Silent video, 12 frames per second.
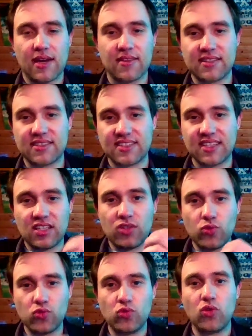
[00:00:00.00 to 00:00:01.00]
The
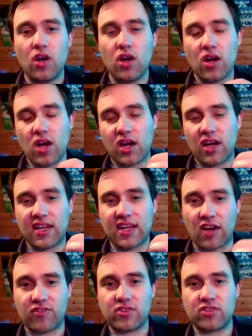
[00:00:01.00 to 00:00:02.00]
CDU
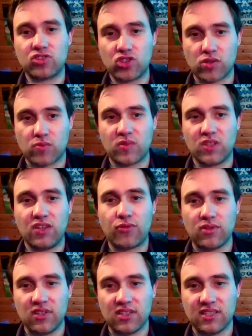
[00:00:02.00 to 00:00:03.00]
governed Germany
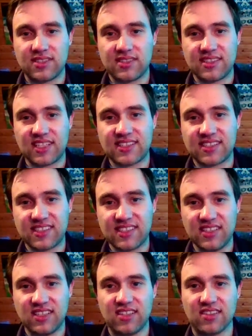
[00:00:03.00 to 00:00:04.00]
for nearly
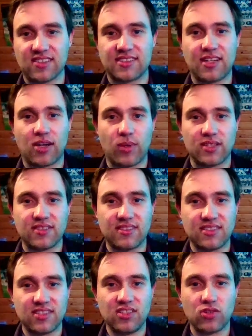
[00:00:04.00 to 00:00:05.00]
16 years now as a
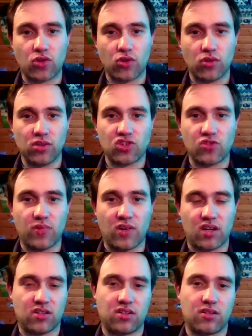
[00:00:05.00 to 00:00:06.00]
senior coalition
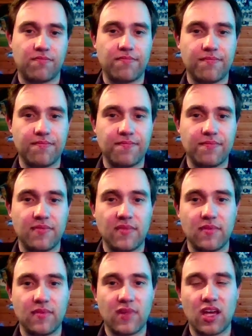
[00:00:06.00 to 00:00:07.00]
partner.
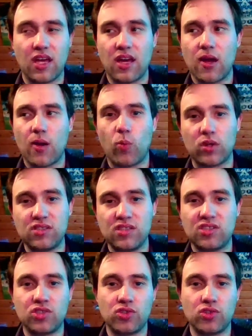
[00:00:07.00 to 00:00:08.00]
What
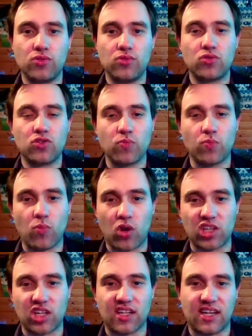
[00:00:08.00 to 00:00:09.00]
did you do to
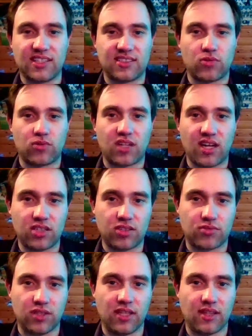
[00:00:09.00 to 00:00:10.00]
modernize our
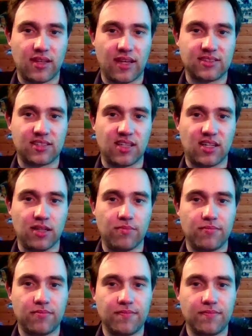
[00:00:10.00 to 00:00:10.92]
country in that time?